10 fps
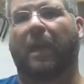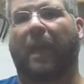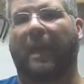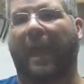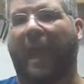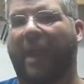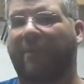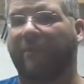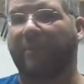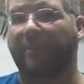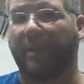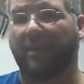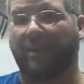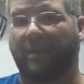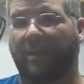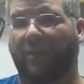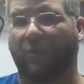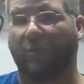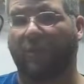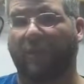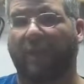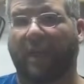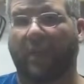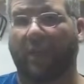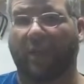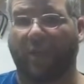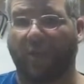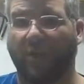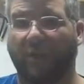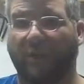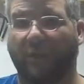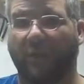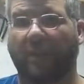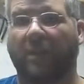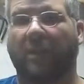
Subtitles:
I have the peel and stick roofing that I want to use for it